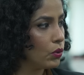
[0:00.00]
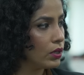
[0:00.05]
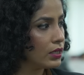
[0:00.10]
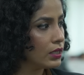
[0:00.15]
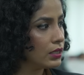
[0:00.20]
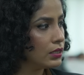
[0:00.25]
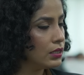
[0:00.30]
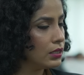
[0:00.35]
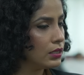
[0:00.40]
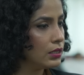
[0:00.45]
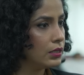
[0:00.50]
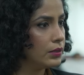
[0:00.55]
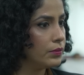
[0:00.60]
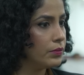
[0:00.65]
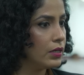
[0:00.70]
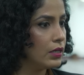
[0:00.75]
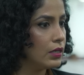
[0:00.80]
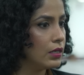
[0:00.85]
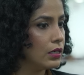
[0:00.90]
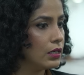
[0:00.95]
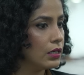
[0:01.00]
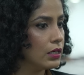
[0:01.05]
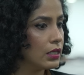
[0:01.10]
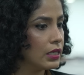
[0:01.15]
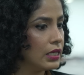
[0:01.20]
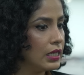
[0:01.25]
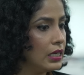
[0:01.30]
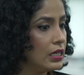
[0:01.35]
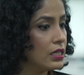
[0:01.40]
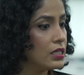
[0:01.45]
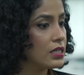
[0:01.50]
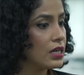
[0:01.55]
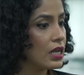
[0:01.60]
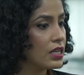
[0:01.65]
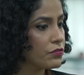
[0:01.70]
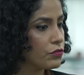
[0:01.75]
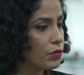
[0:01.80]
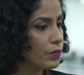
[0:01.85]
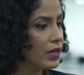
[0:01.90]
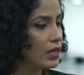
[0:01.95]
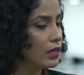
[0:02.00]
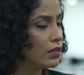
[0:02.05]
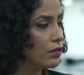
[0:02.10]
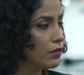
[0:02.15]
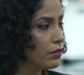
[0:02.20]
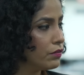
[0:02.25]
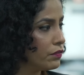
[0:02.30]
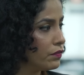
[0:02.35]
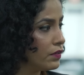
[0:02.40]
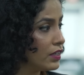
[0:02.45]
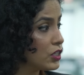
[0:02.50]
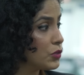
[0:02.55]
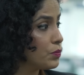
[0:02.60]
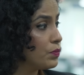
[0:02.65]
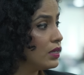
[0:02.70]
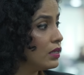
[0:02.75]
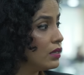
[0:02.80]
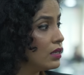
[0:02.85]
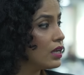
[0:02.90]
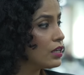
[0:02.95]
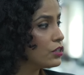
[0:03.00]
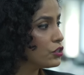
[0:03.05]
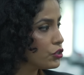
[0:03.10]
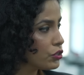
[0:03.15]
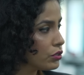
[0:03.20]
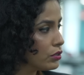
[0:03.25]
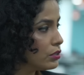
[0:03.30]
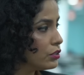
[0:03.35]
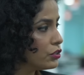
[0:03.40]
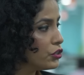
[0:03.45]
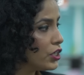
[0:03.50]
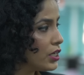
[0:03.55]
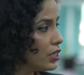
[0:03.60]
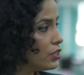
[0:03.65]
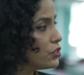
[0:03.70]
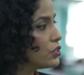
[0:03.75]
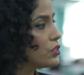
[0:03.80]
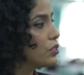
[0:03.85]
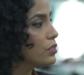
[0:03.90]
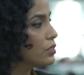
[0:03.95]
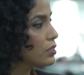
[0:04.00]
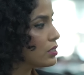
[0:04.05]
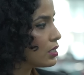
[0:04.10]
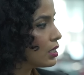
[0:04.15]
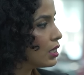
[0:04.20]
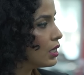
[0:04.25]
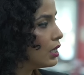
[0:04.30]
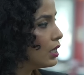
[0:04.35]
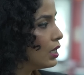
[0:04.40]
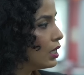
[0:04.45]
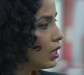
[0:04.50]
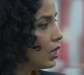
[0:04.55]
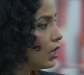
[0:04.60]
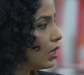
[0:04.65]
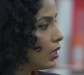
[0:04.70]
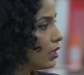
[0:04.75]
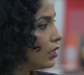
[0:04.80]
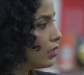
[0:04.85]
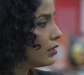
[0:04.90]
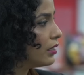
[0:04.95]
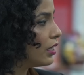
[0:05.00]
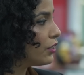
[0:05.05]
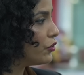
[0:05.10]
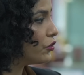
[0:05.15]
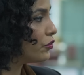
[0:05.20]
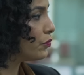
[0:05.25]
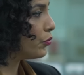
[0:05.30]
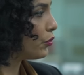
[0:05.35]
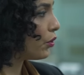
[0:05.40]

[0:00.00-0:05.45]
What are the key transformative experiential changes that you've